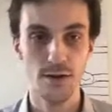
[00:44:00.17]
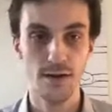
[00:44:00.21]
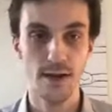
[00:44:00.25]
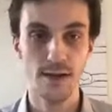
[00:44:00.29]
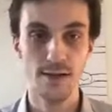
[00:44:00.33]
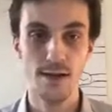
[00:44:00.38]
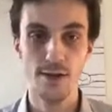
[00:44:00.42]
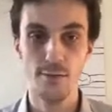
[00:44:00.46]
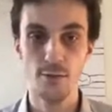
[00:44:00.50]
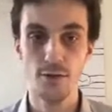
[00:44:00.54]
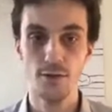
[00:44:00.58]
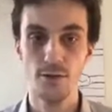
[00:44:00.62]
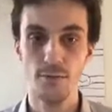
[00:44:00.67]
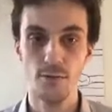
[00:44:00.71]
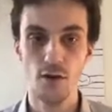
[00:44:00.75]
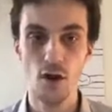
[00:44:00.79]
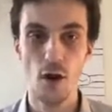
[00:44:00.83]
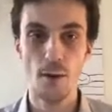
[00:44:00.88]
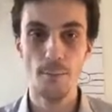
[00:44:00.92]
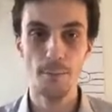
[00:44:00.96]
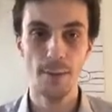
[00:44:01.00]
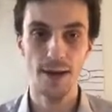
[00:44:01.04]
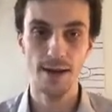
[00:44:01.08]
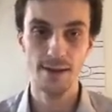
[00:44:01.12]
exact sequence of
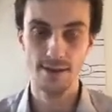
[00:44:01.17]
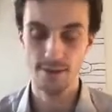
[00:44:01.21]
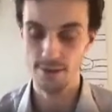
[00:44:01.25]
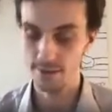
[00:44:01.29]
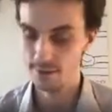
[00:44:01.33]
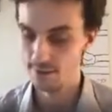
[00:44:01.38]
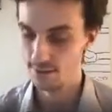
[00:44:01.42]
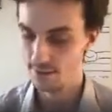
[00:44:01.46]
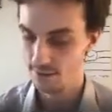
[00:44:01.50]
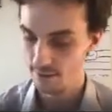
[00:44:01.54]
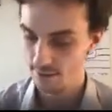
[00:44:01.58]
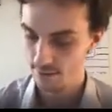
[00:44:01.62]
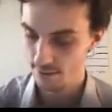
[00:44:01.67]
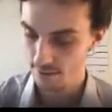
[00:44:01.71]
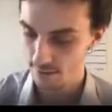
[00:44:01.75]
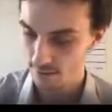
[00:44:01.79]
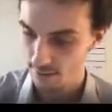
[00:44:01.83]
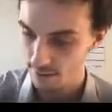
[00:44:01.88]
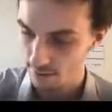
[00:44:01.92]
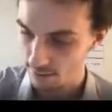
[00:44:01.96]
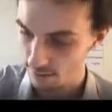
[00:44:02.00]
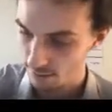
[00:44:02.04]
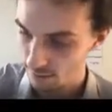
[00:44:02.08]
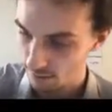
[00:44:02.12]
complexes.
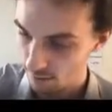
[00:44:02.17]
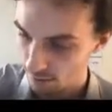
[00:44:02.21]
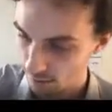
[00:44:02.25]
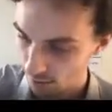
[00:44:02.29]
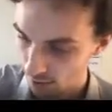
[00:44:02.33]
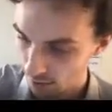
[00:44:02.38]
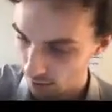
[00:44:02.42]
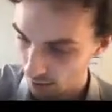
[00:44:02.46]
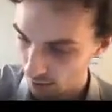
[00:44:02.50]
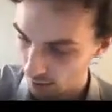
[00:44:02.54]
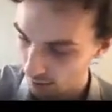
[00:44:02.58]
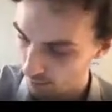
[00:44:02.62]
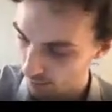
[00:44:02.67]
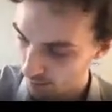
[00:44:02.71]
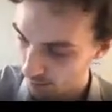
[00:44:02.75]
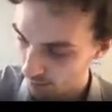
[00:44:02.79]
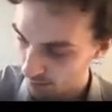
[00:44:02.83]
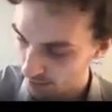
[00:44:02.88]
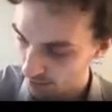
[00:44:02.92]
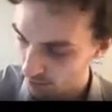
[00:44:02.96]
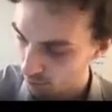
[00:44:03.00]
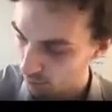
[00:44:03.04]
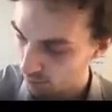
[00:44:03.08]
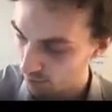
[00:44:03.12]
These uh,
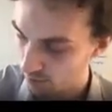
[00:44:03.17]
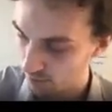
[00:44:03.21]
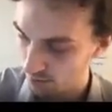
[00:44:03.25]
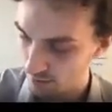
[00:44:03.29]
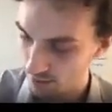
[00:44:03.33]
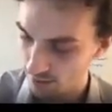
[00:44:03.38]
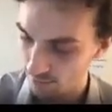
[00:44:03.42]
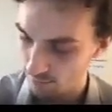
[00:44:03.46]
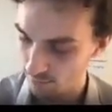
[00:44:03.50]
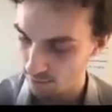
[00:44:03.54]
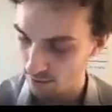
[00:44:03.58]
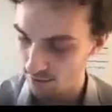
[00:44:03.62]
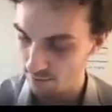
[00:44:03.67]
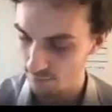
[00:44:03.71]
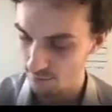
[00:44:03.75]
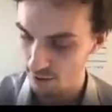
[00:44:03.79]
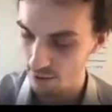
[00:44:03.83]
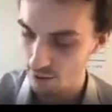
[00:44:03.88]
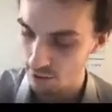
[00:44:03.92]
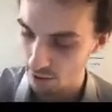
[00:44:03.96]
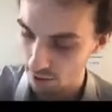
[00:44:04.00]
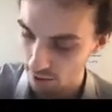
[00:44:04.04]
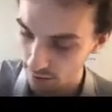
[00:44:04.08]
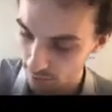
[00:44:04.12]
Maybe this one doesn't have a
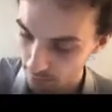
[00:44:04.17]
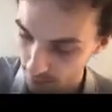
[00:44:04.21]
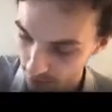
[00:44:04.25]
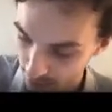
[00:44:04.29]
differential on it,